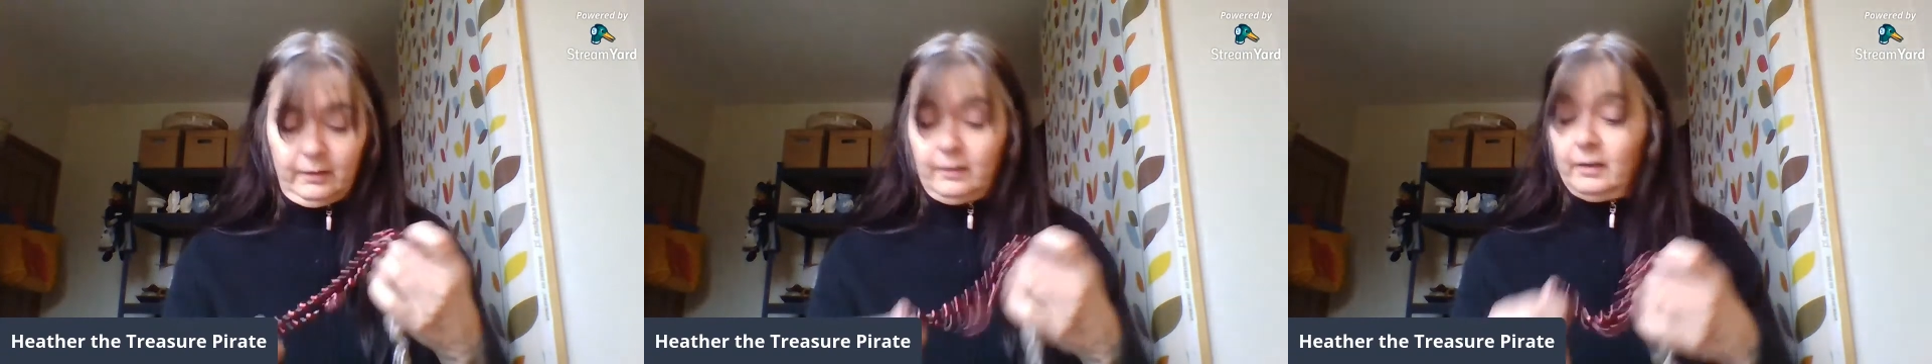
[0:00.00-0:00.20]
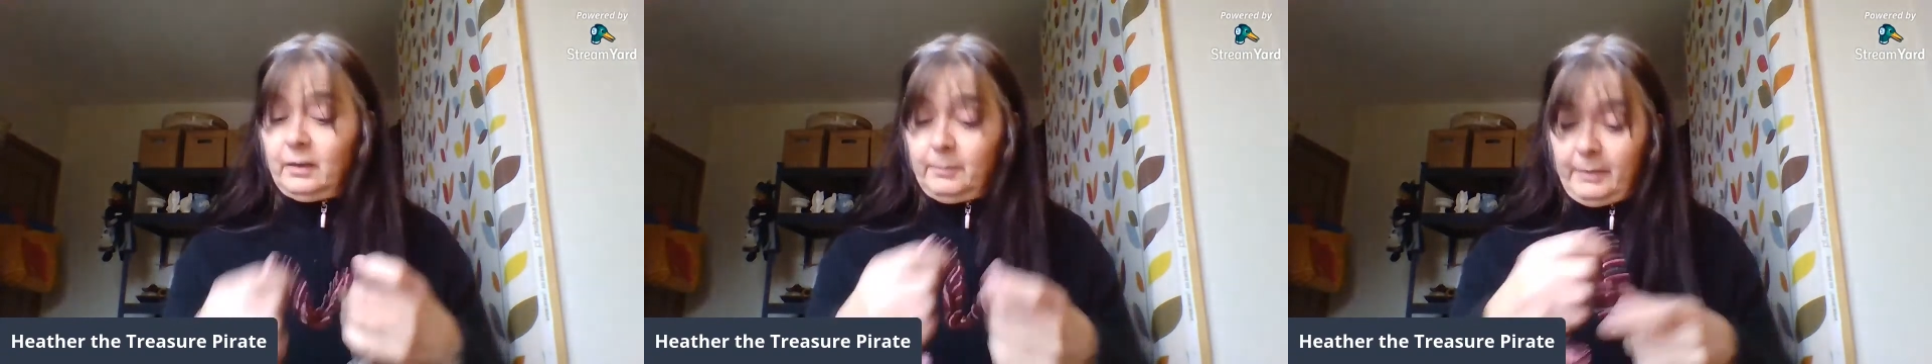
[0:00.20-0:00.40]

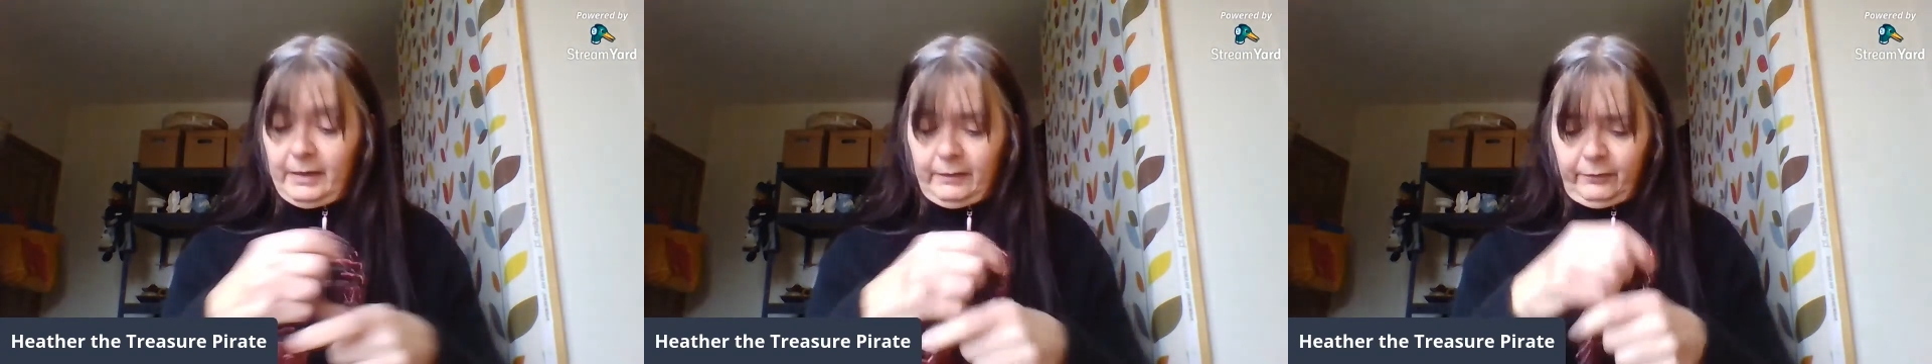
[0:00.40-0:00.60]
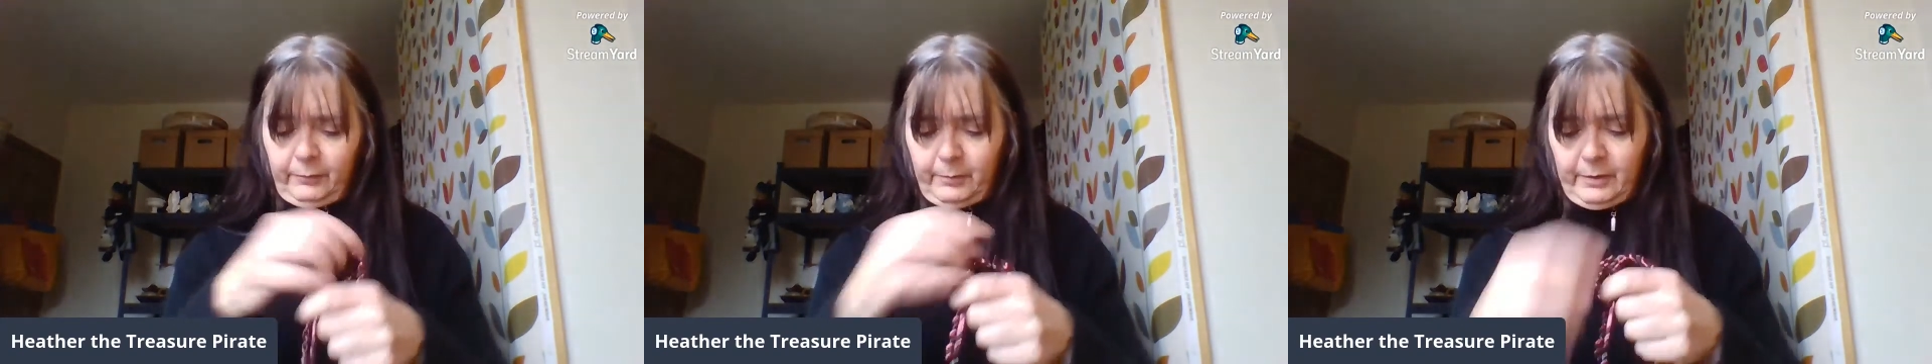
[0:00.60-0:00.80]
and I may
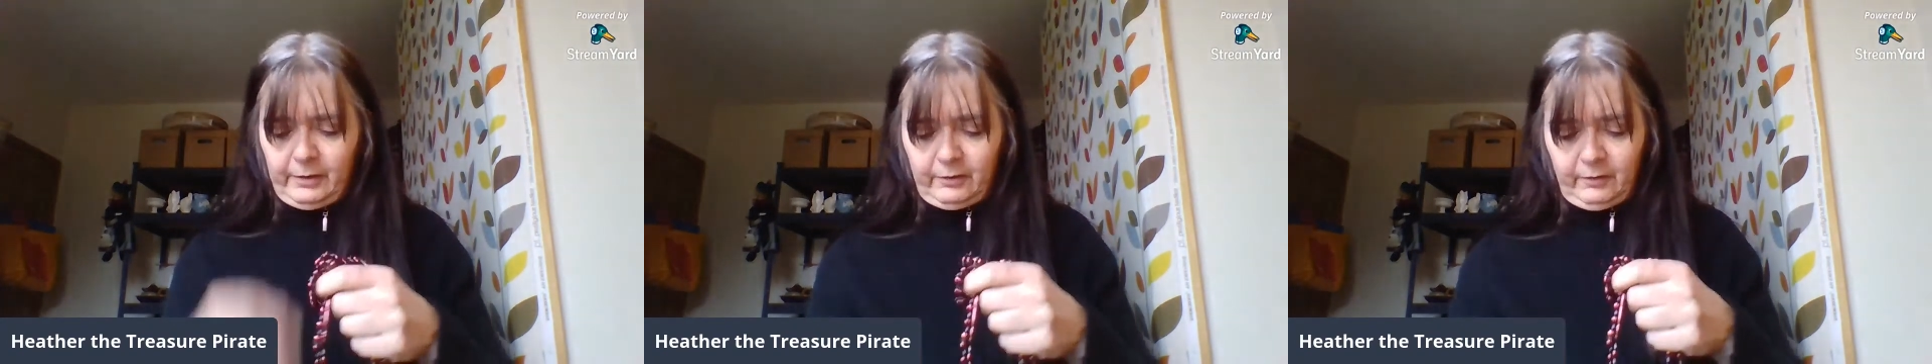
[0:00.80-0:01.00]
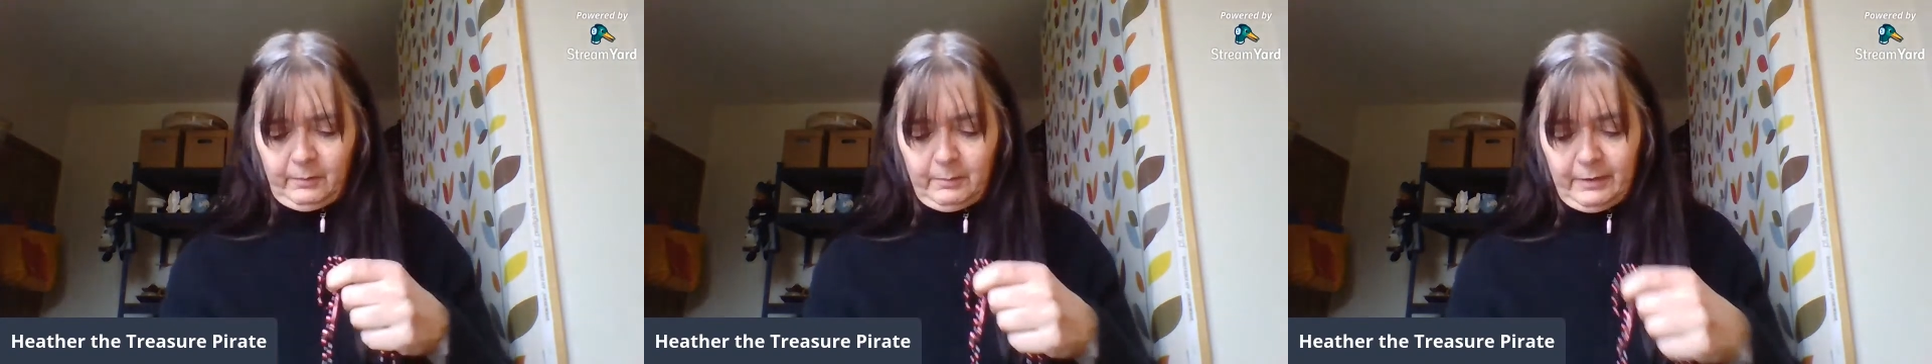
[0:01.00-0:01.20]
have to
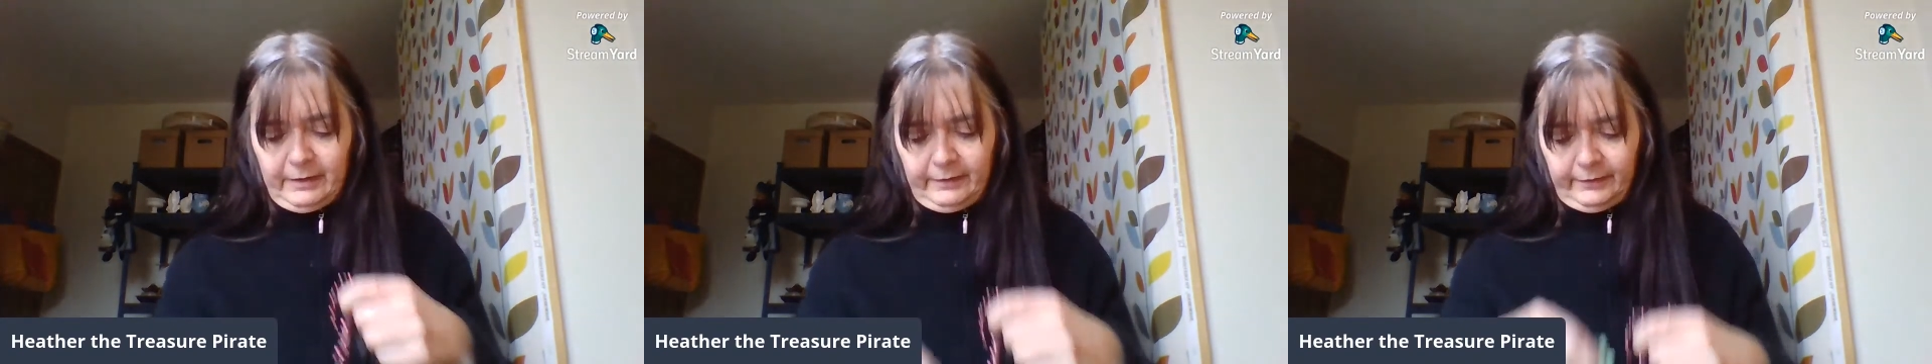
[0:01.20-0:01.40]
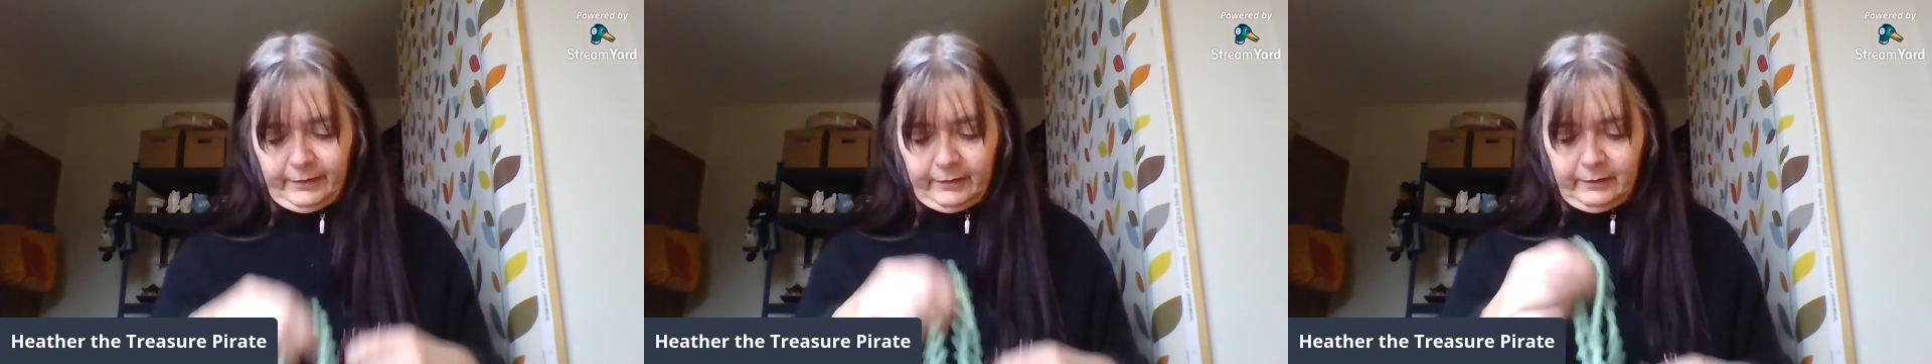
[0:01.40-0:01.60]
work on them
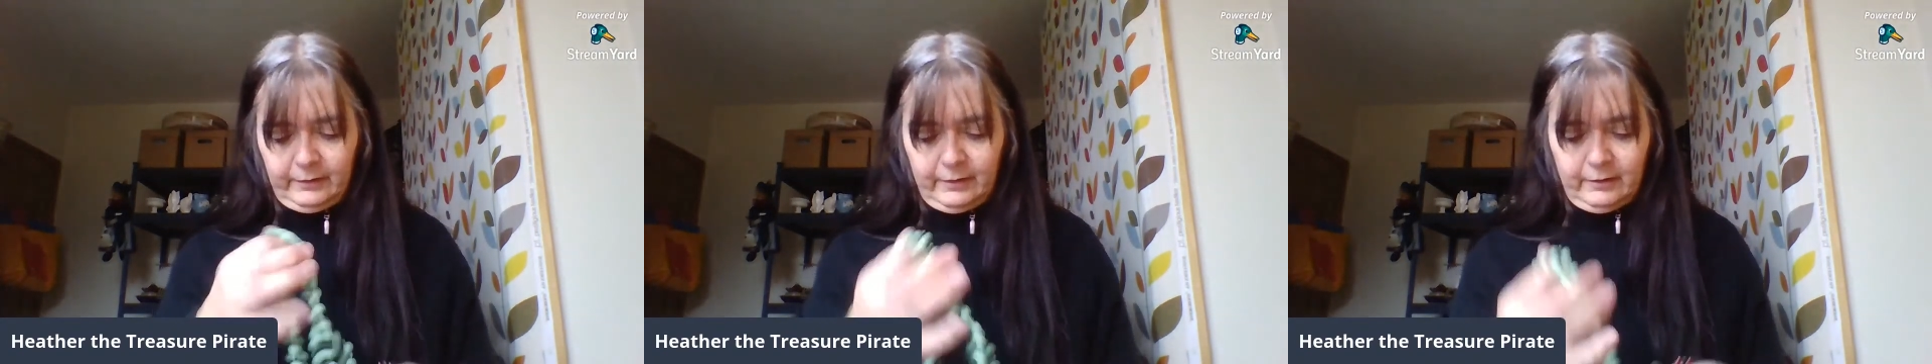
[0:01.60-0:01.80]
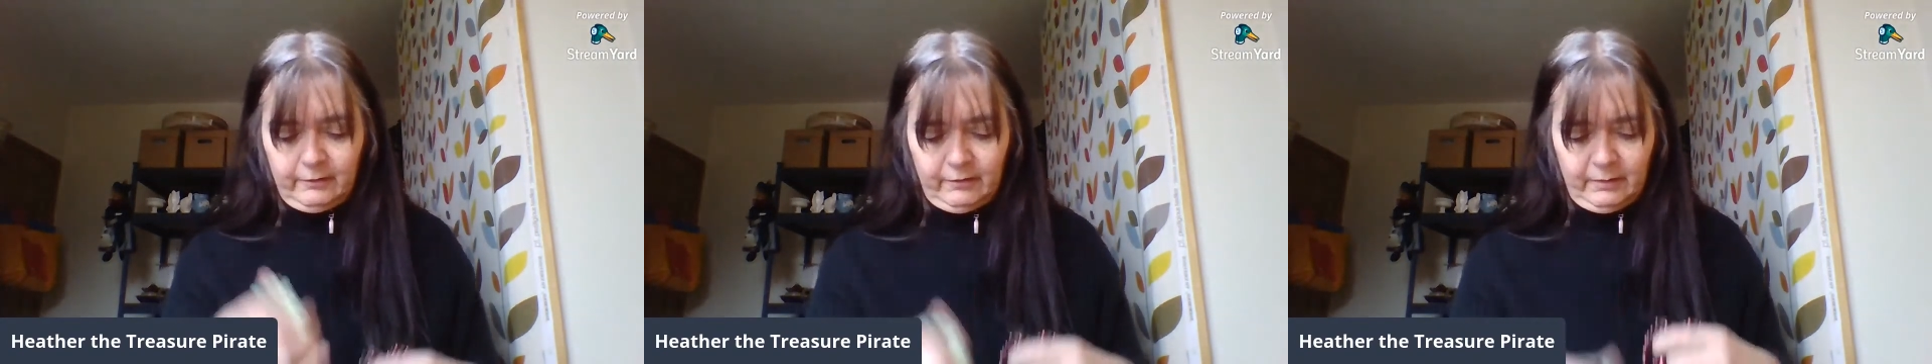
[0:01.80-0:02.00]
later.
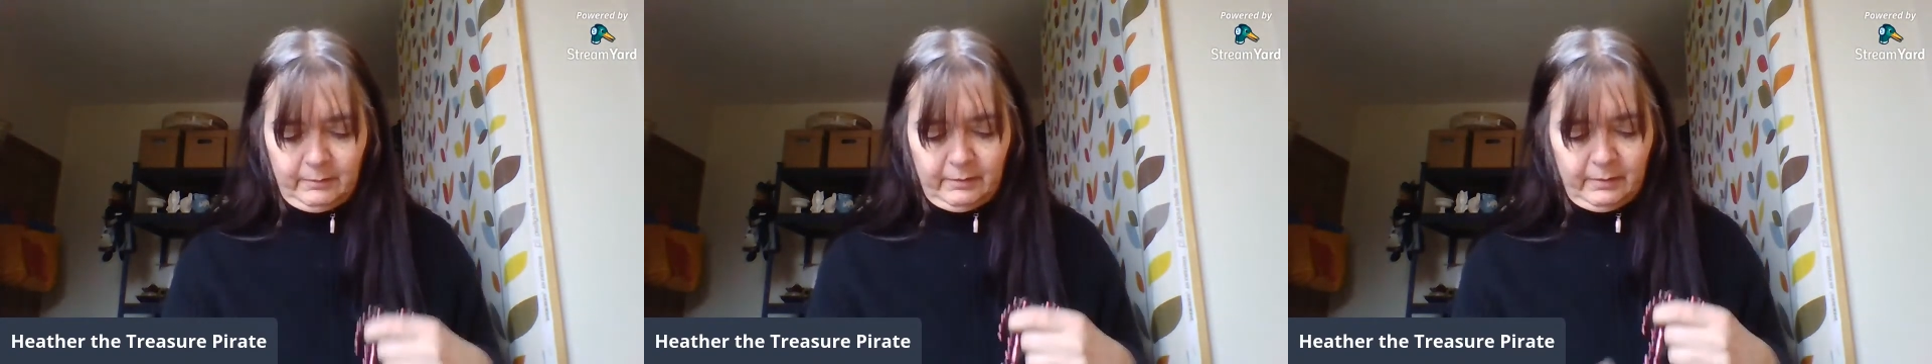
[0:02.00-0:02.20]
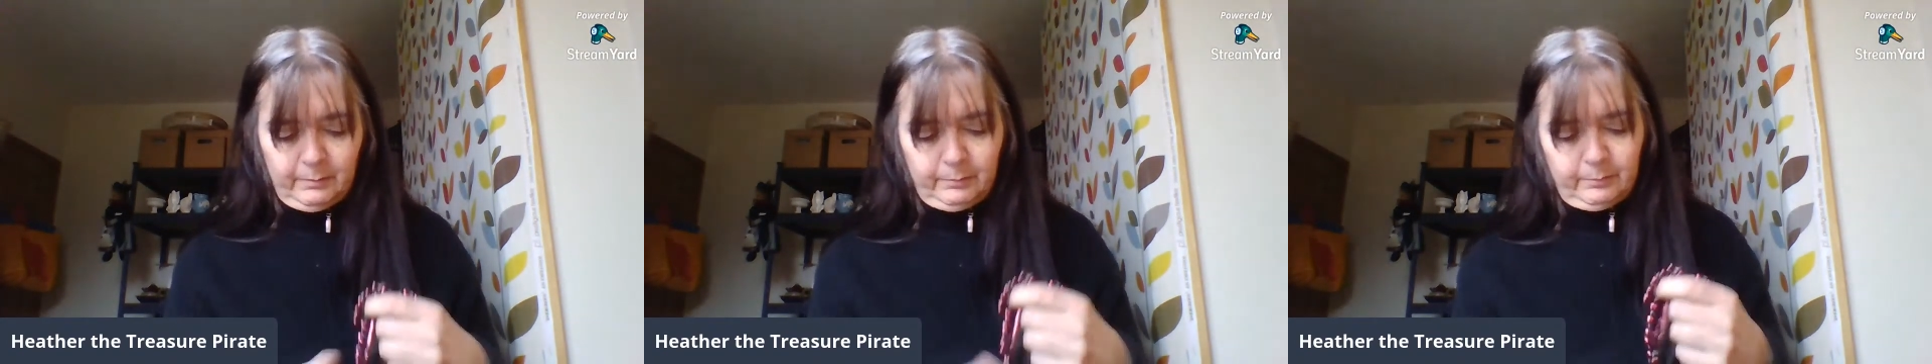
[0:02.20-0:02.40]
I'm
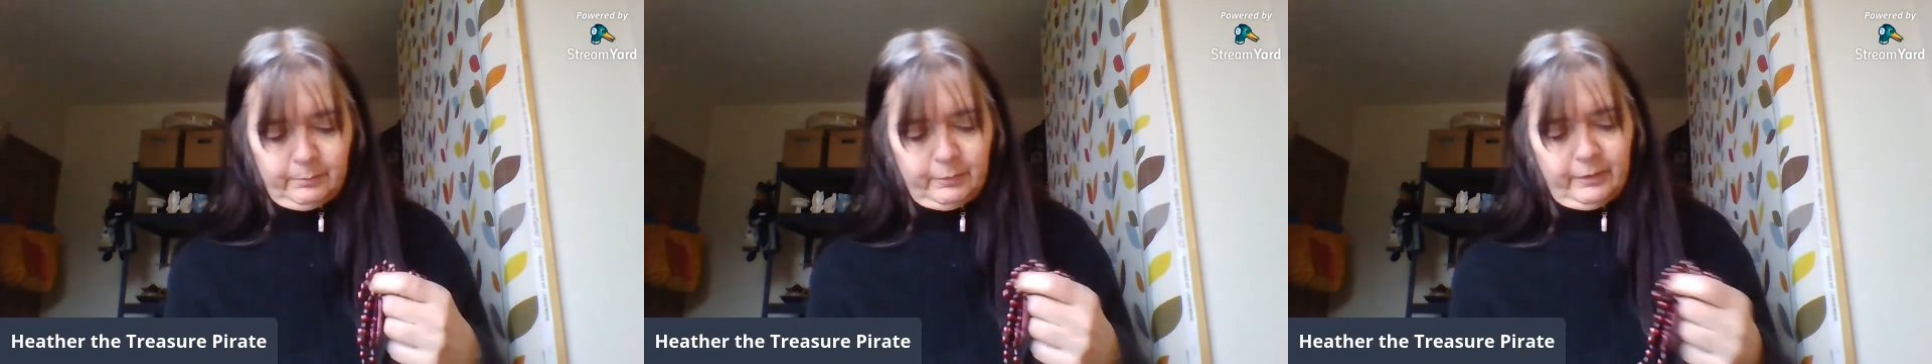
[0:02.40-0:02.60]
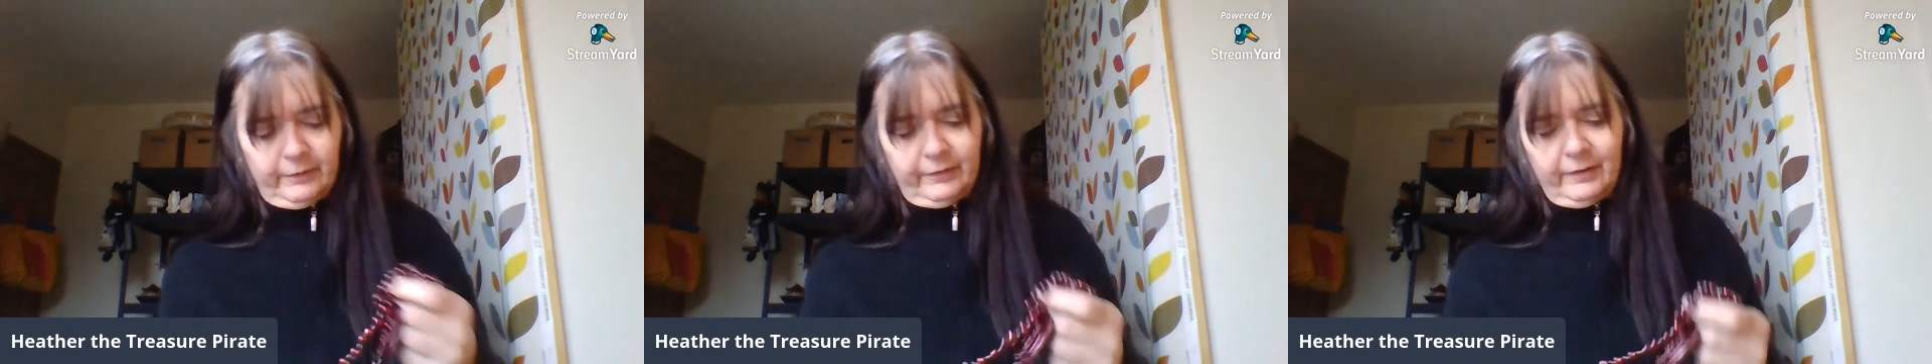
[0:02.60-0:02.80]
going to
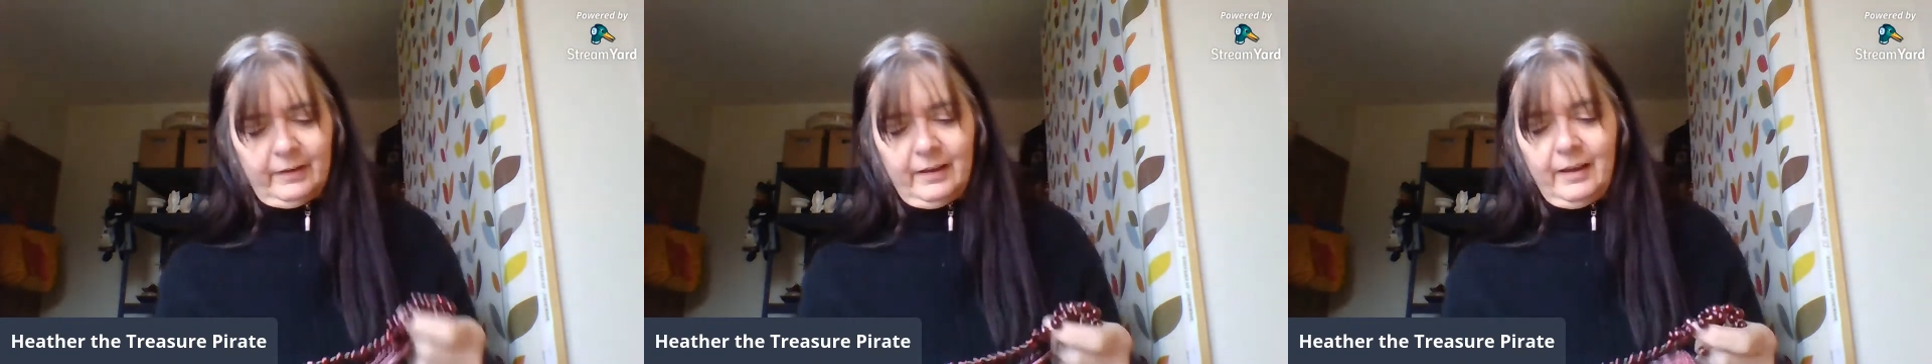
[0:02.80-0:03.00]
press